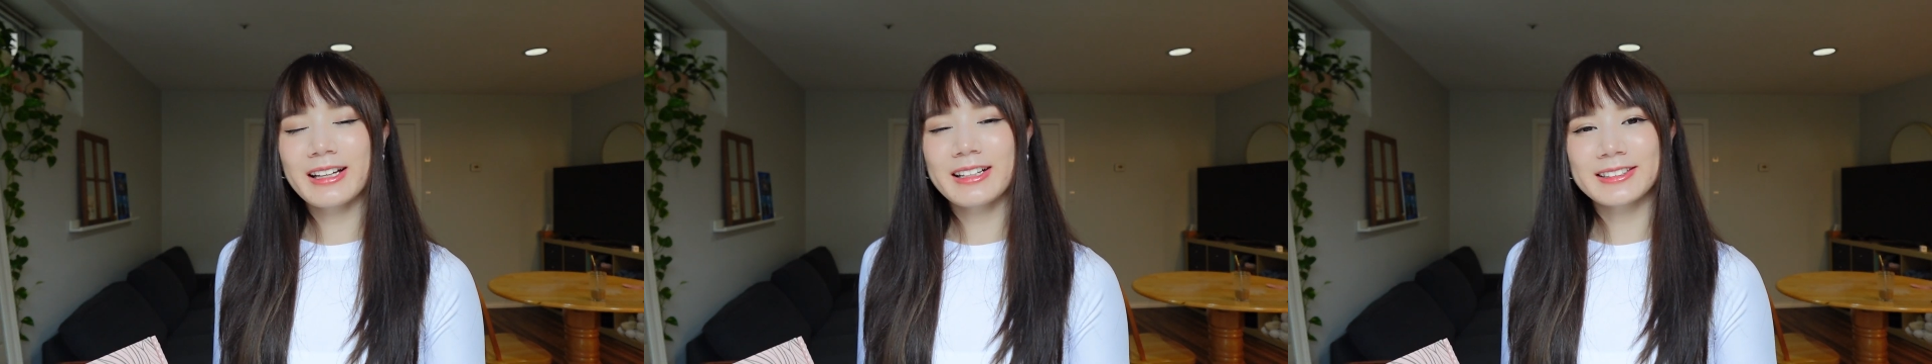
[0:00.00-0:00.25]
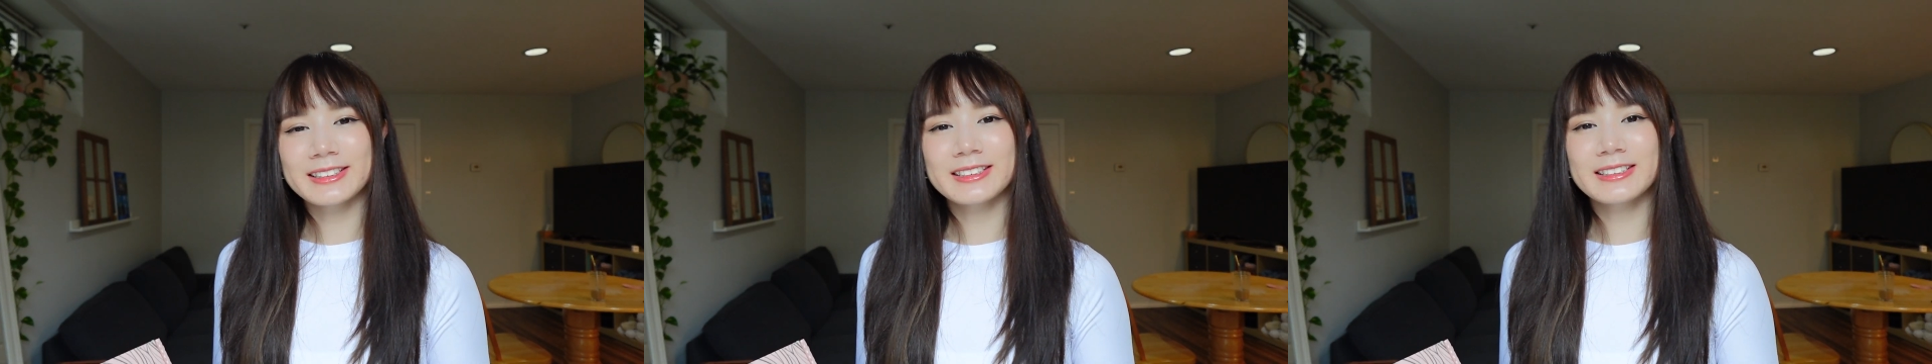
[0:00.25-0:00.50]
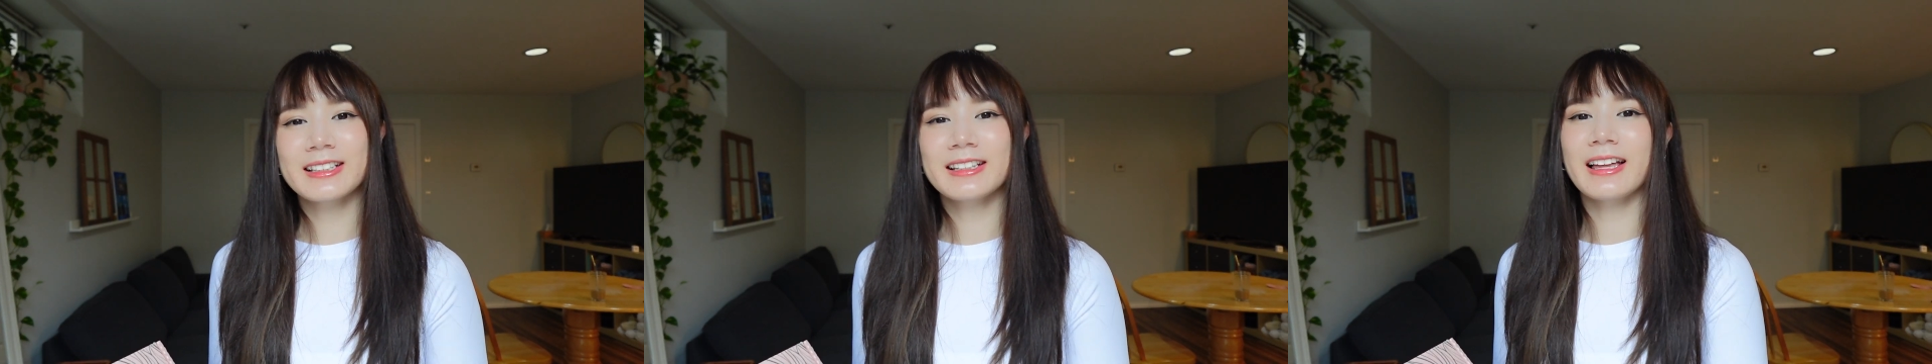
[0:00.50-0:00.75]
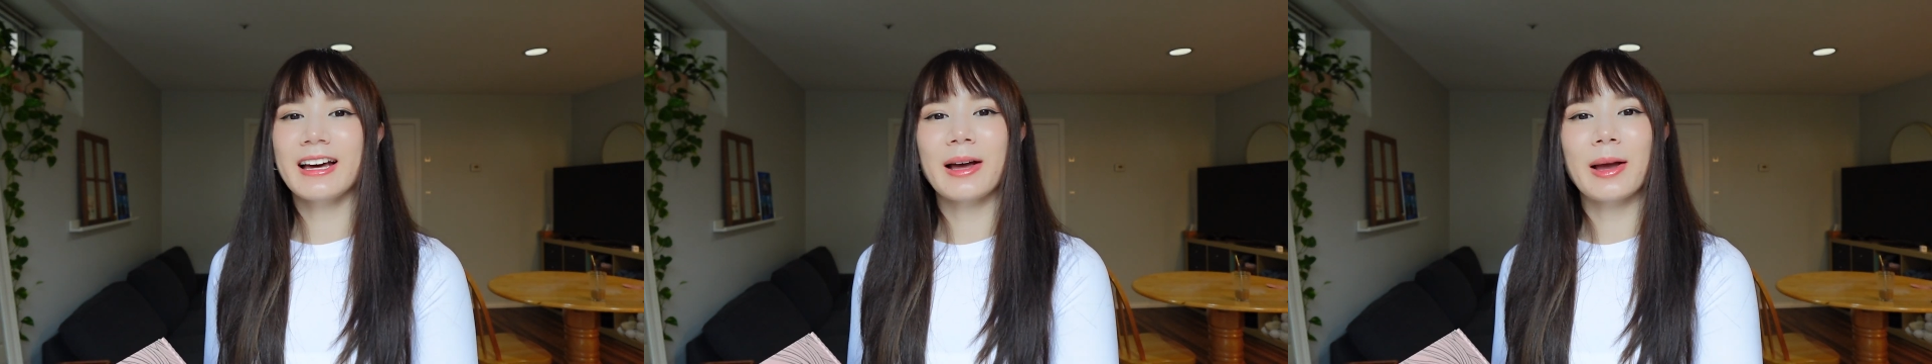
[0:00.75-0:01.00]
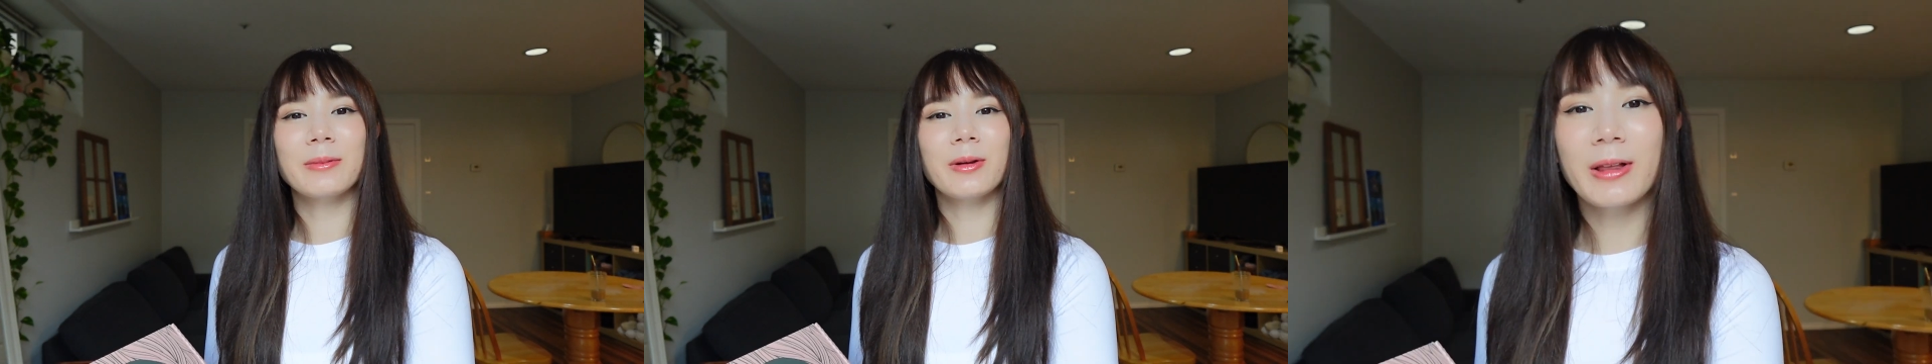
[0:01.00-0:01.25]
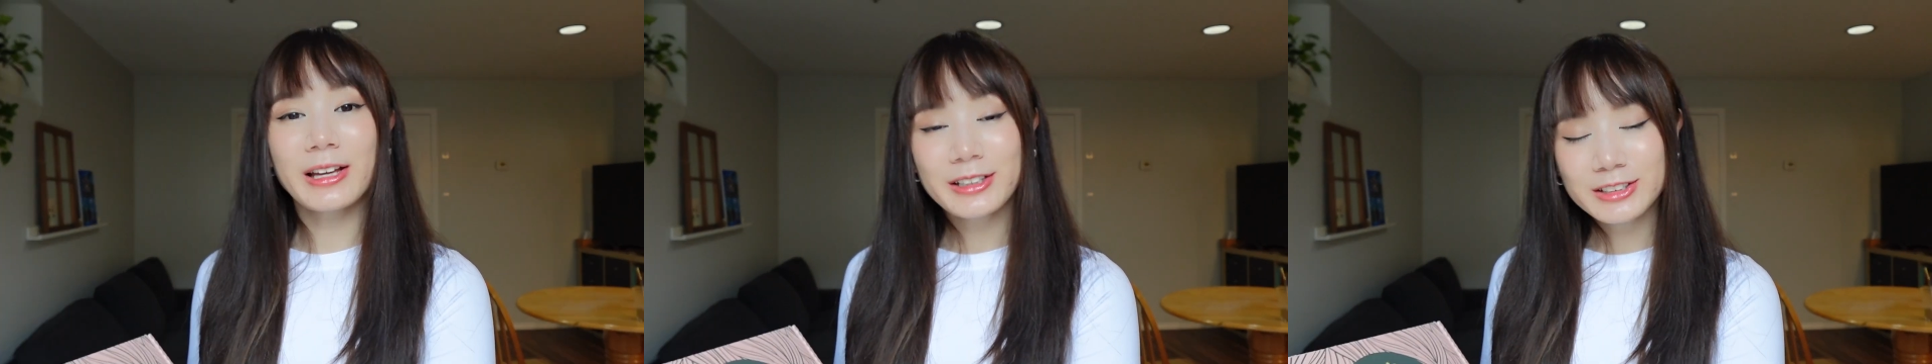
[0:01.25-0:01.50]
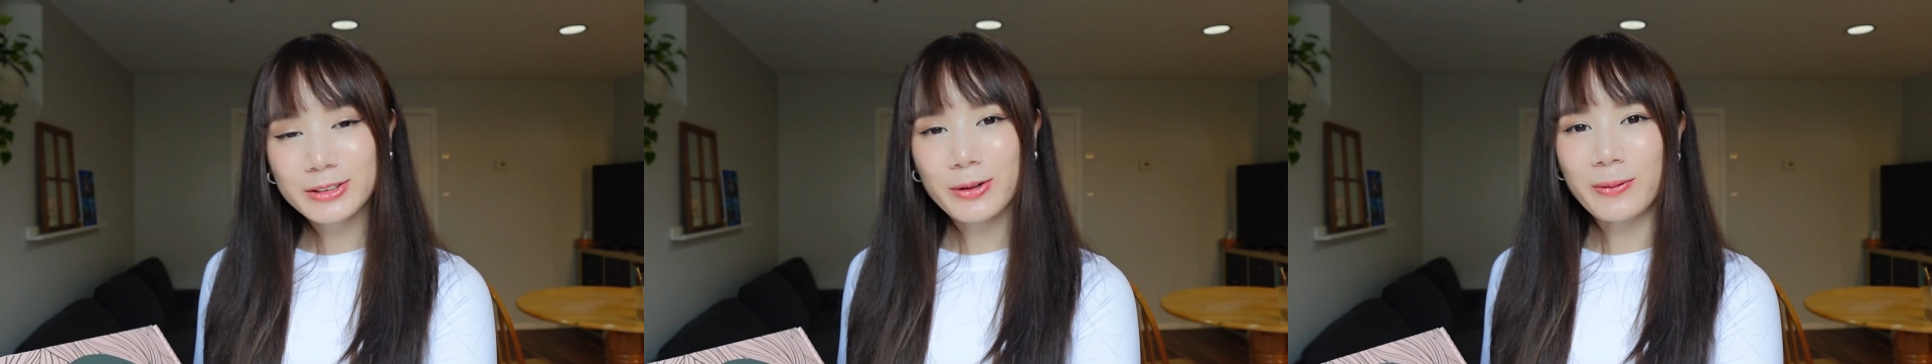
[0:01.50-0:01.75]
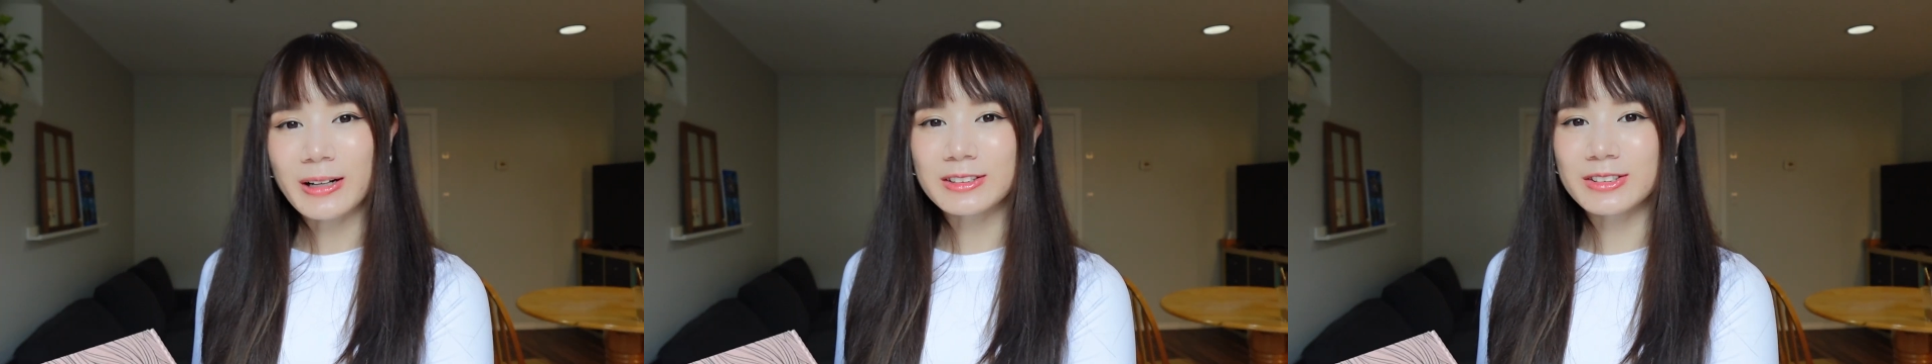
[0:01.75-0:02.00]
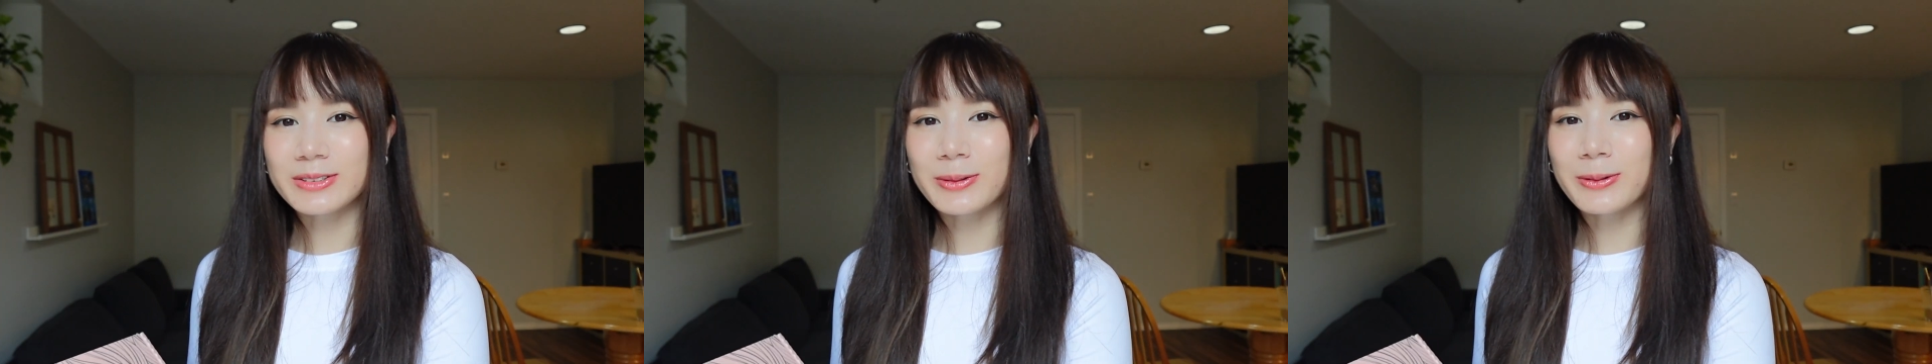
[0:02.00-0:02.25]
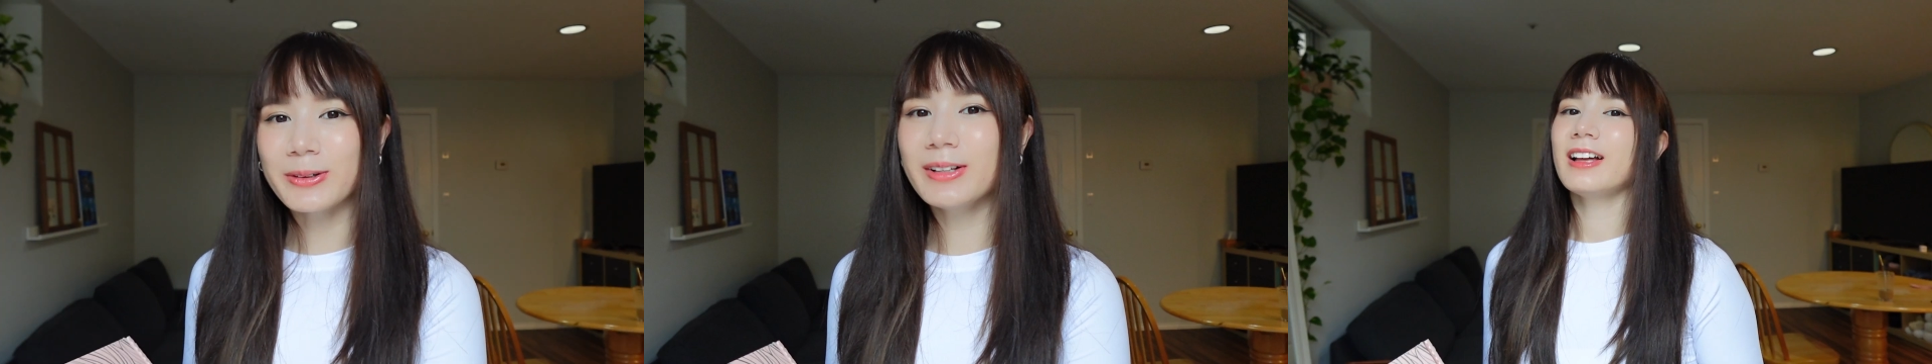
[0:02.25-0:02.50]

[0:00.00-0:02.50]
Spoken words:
it's that I'm planning to go back to school.